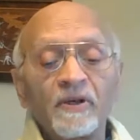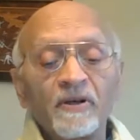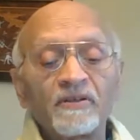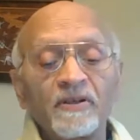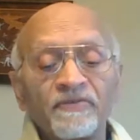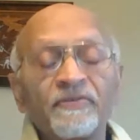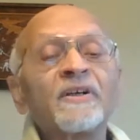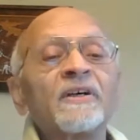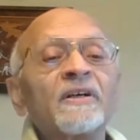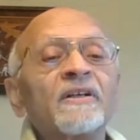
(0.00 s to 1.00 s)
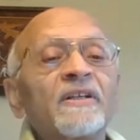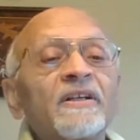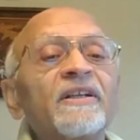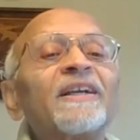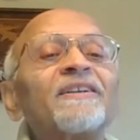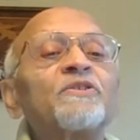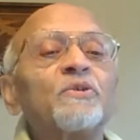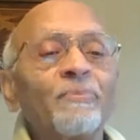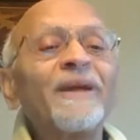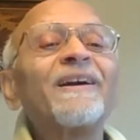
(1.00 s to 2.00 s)
because of the need
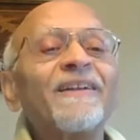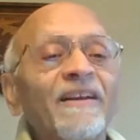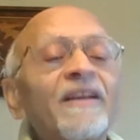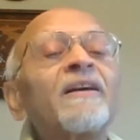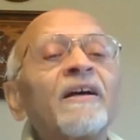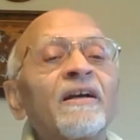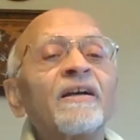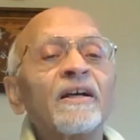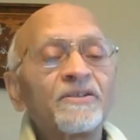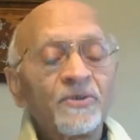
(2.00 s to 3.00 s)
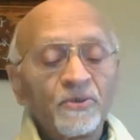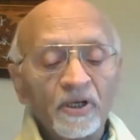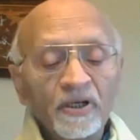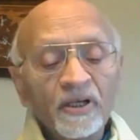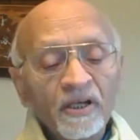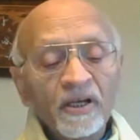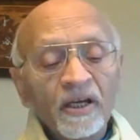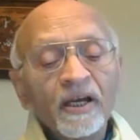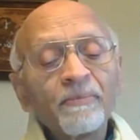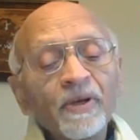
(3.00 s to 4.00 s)
to mingle and so on,
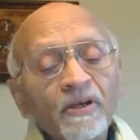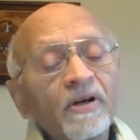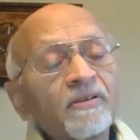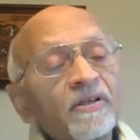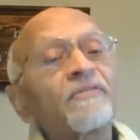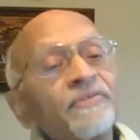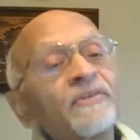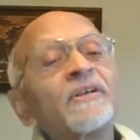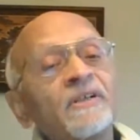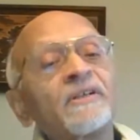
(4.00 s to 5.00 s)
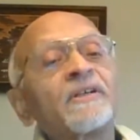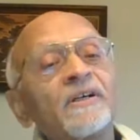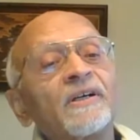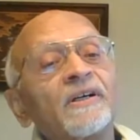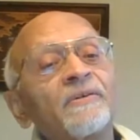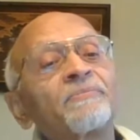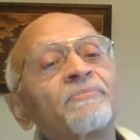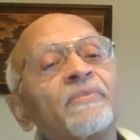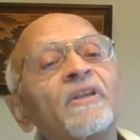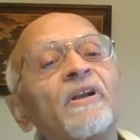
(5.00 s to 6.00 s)
and because of uh,
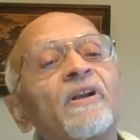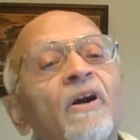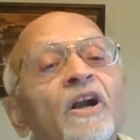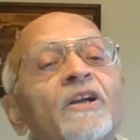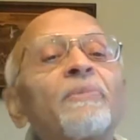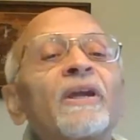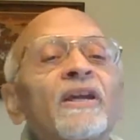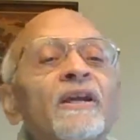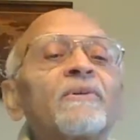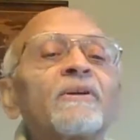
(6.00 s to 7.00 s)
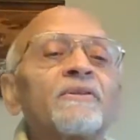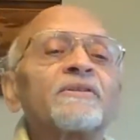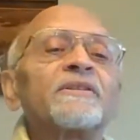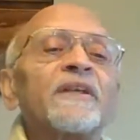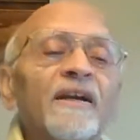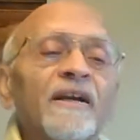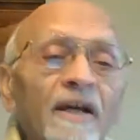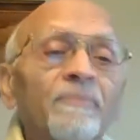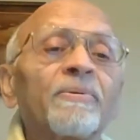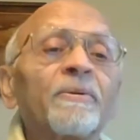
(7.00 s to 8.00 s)
not being able to stand
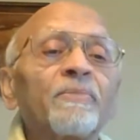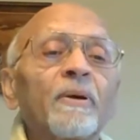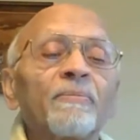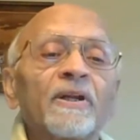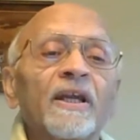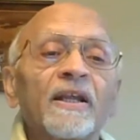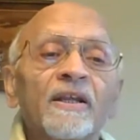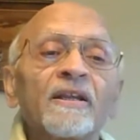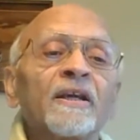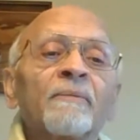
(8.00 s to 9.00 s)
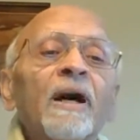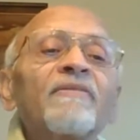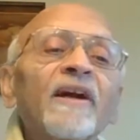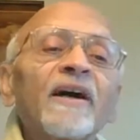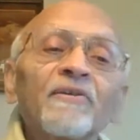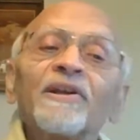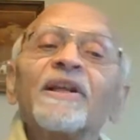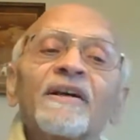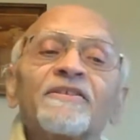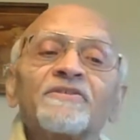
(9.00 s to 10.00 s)
up properly. And Balvihar only
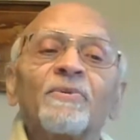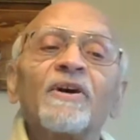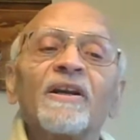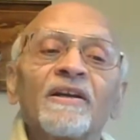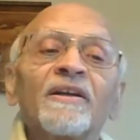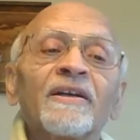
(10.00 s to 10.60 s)
has a small